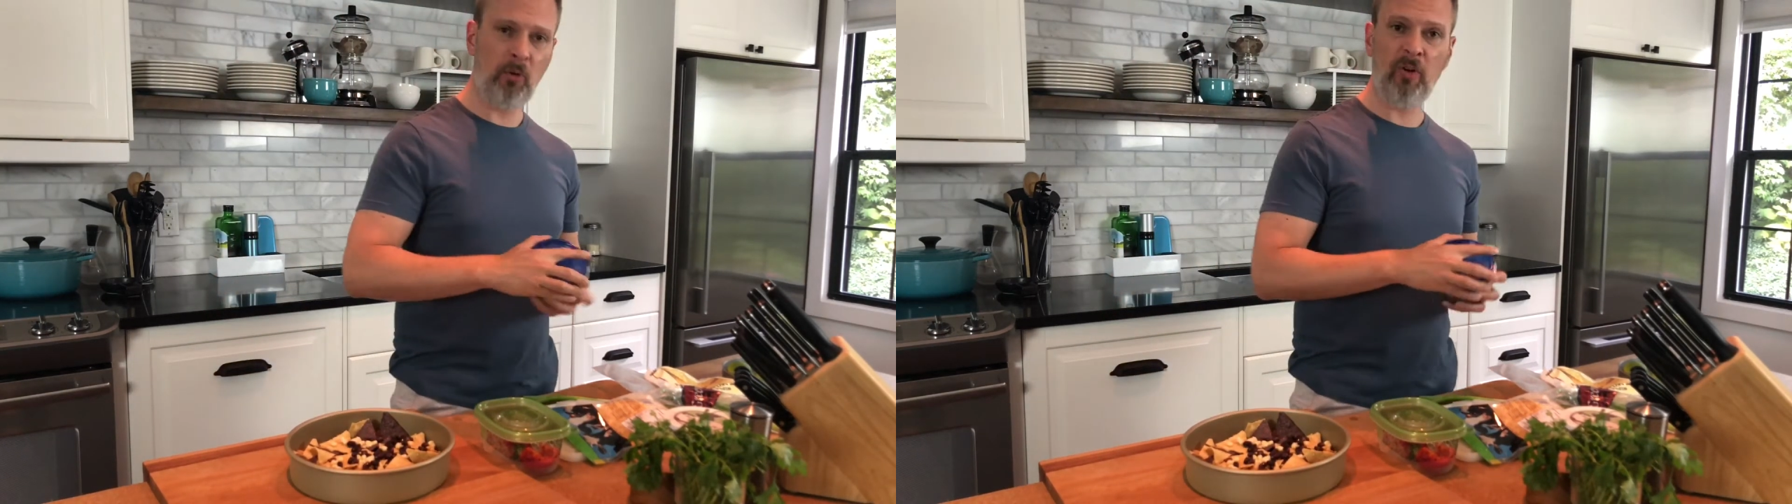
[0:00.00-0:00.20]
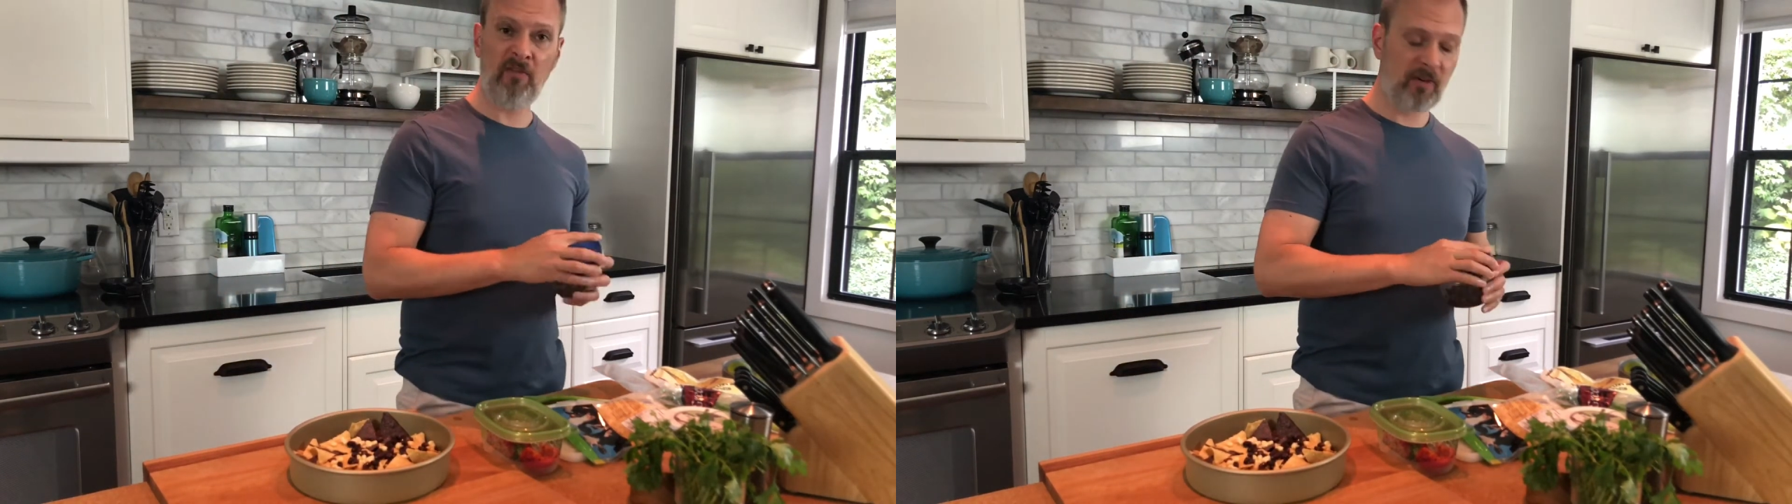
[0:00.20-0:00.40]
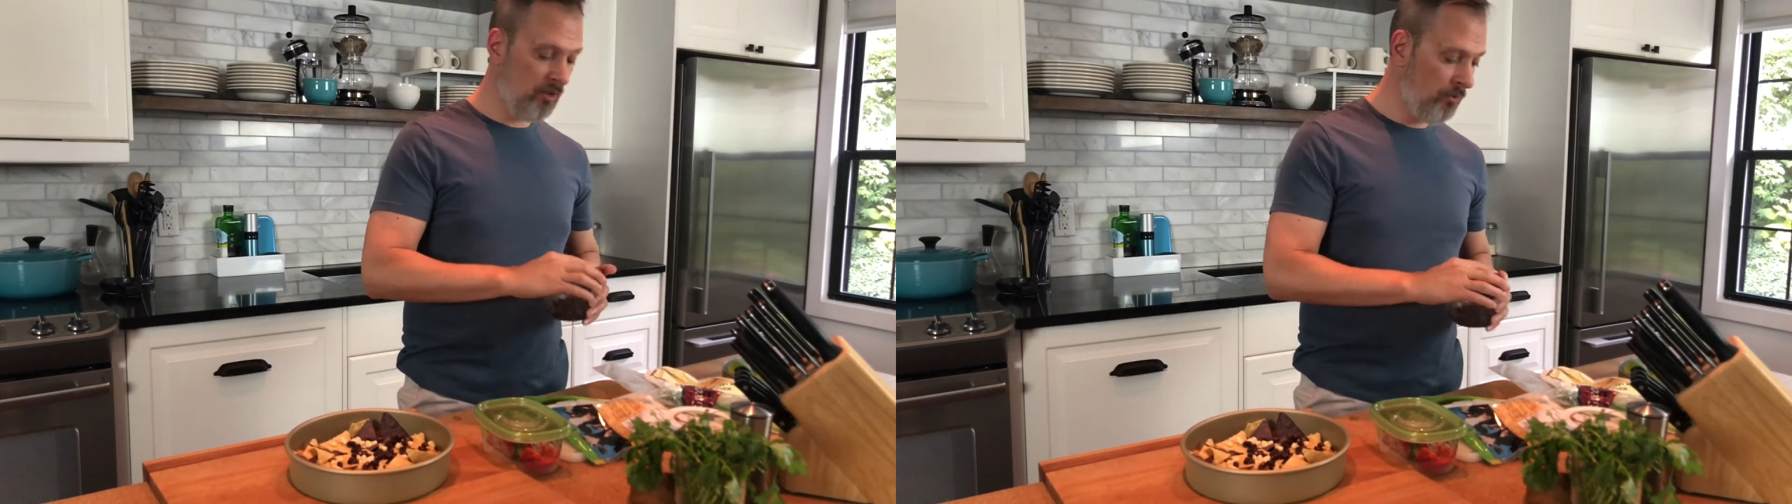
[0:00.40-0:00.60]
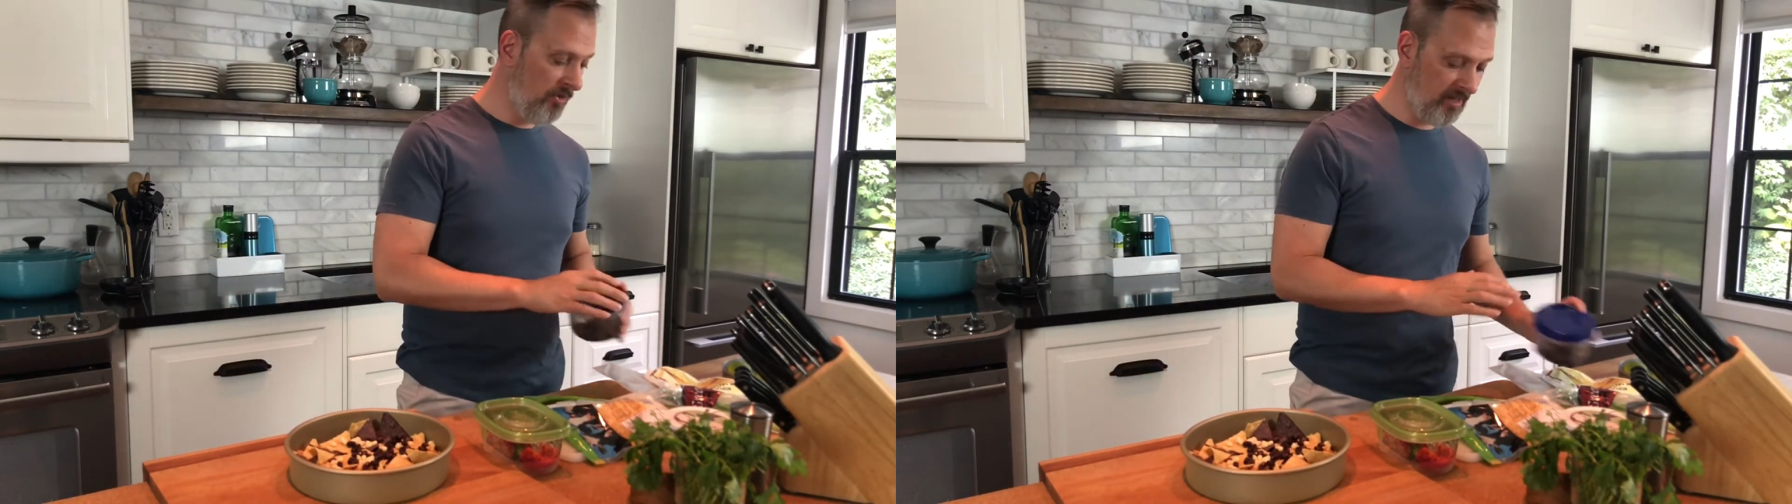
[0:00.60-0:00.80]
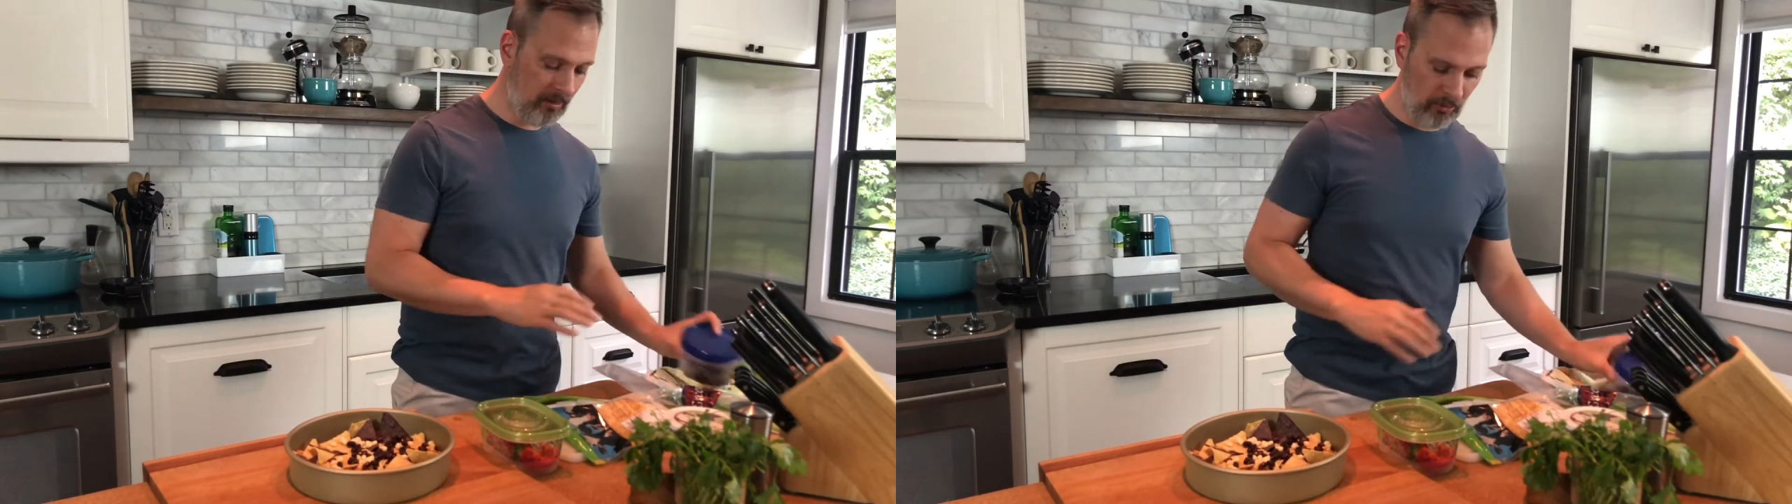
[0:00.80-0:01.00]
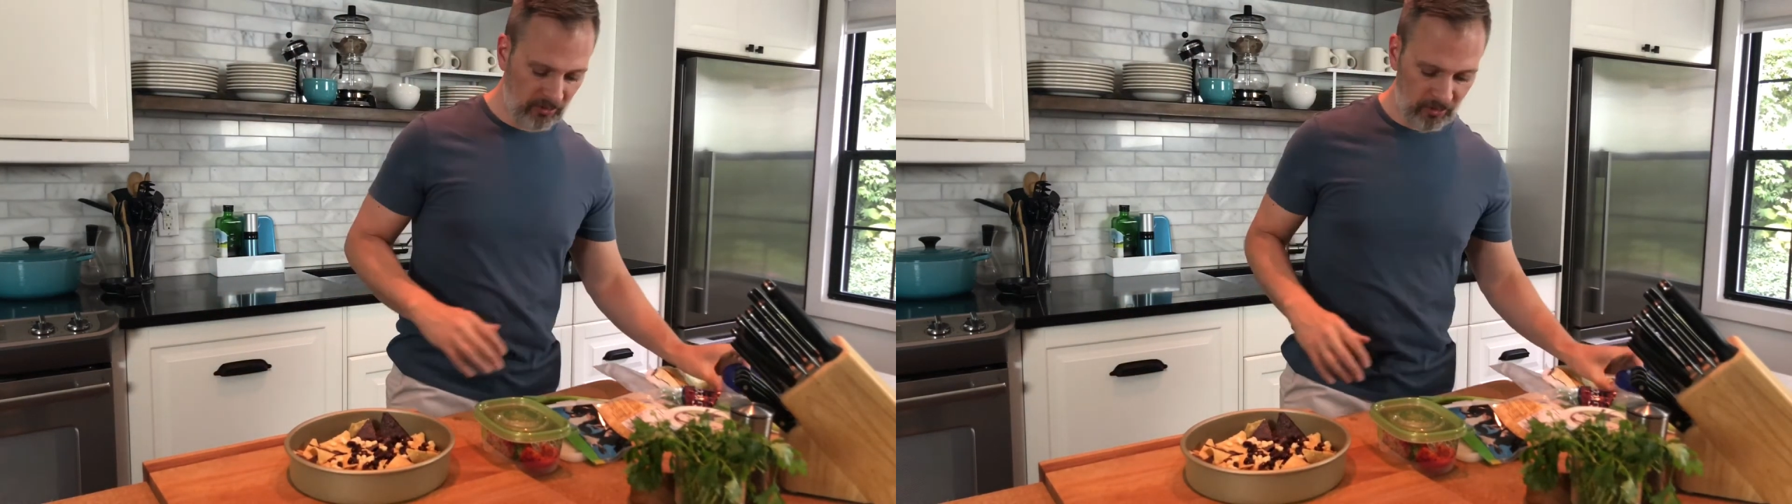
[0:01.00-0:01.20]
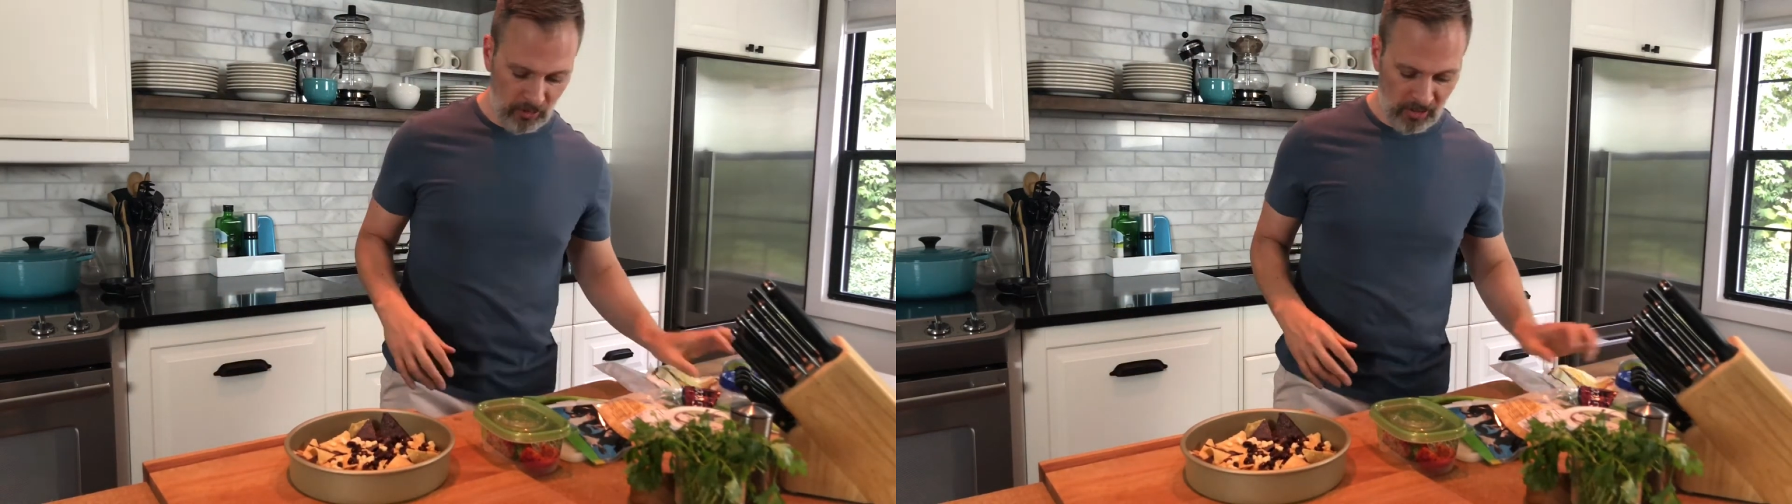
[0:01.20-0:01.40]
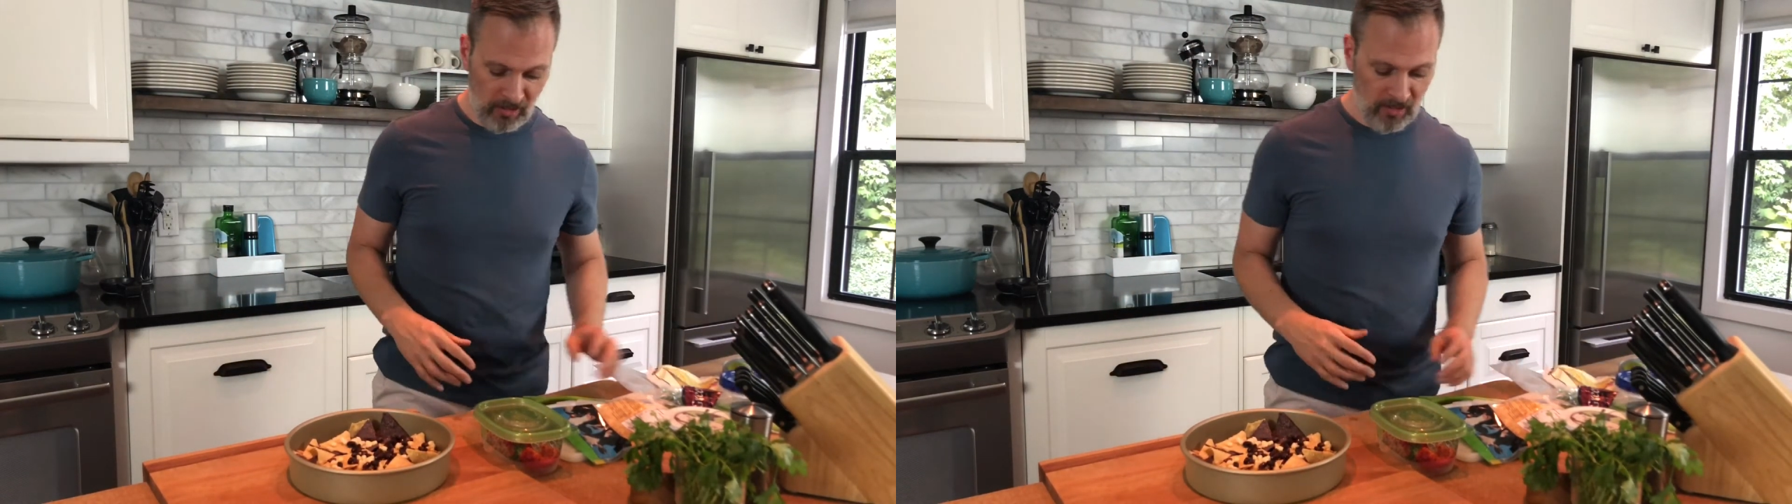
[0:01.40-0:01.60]
whatever you think looks
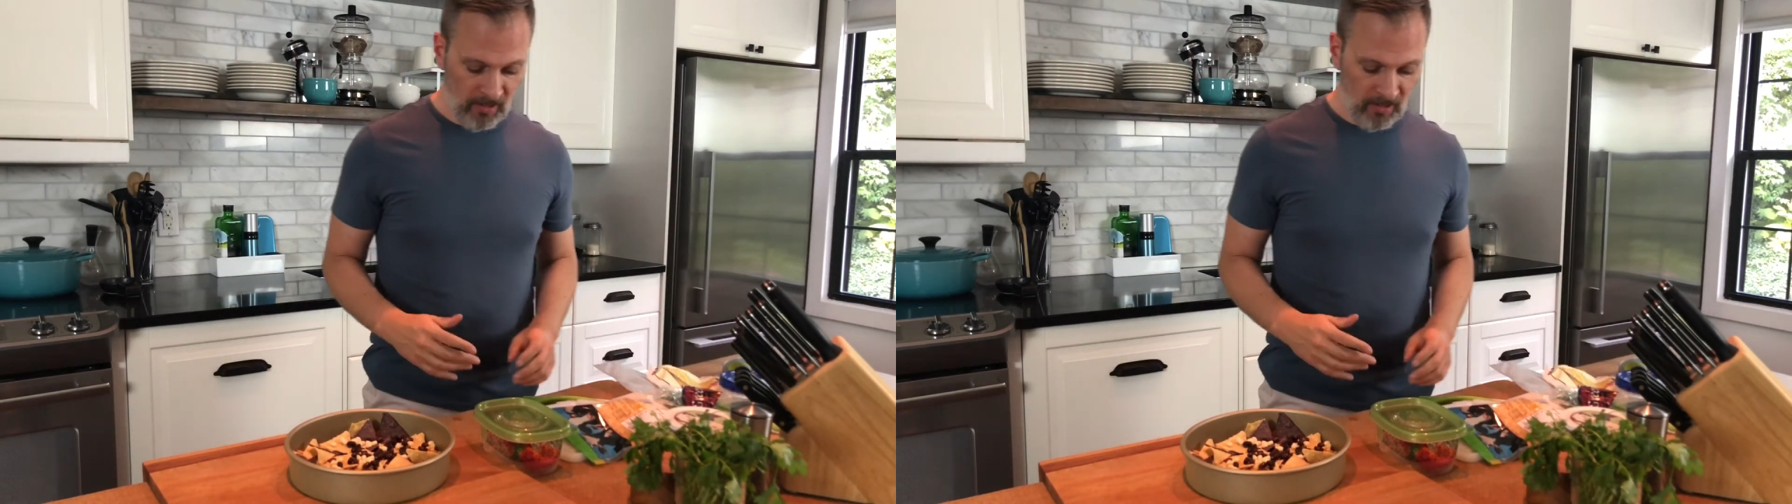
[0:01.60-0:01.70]
good.